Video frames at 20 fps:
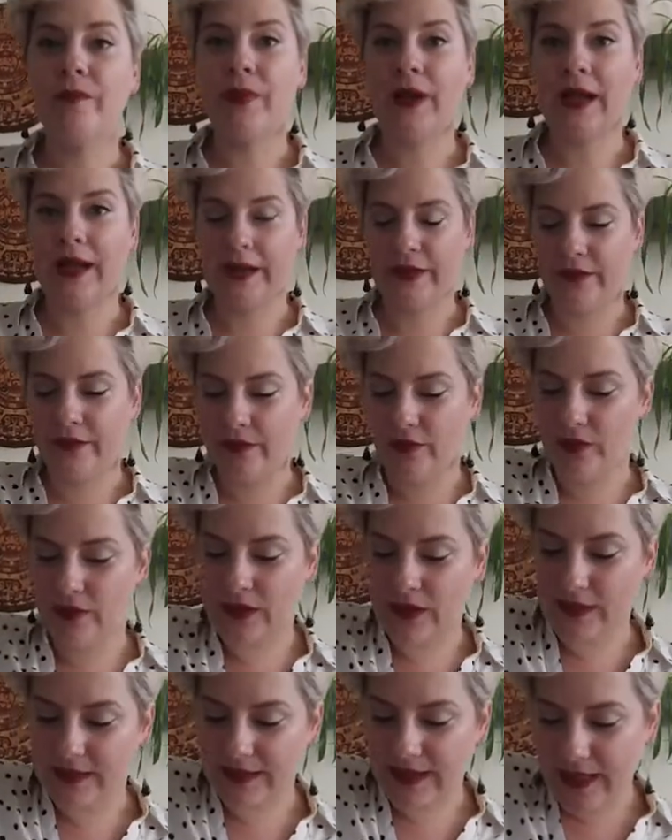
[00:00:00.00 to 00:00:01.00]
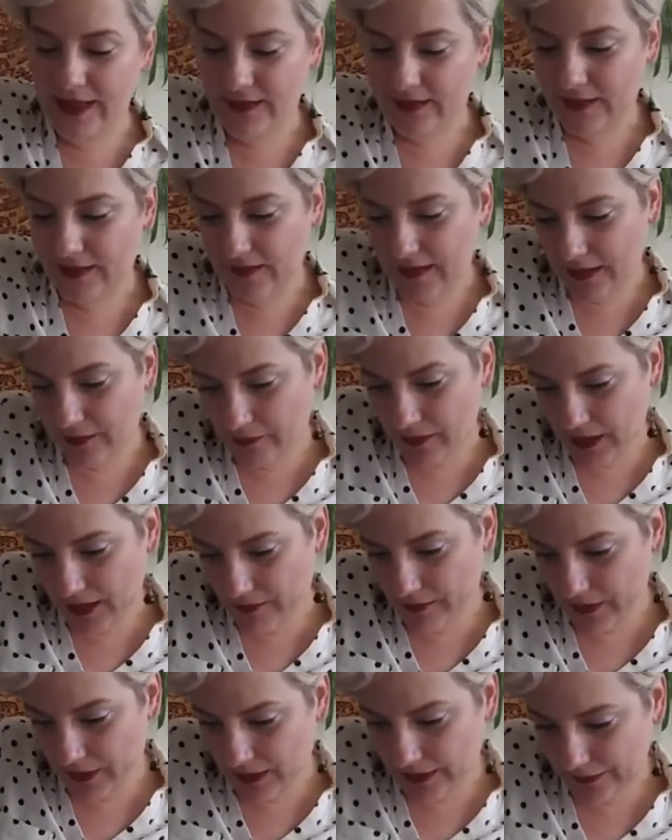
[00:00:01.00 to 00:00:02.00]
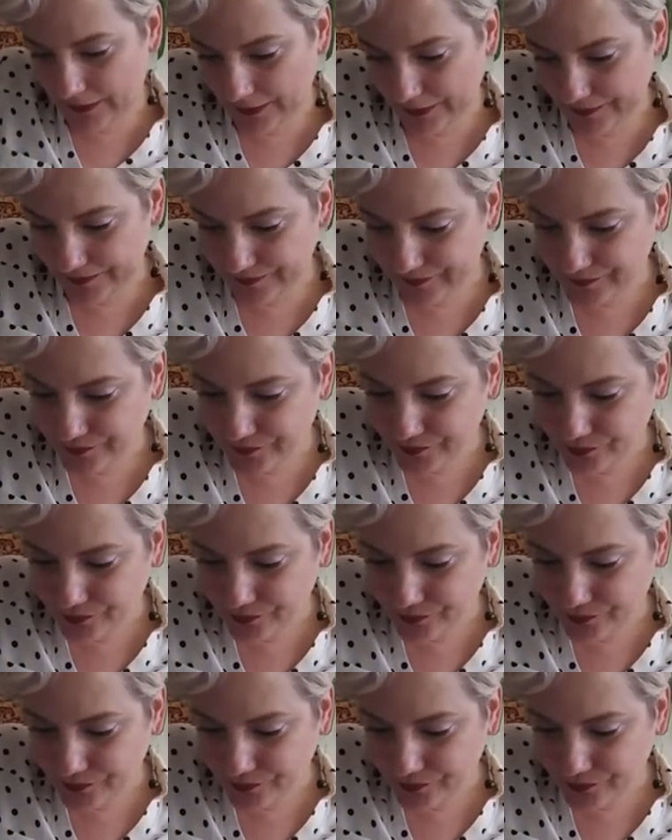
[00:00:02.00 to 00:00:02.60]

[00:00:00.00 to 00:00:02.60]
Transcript: pattern look exactly like my pattern.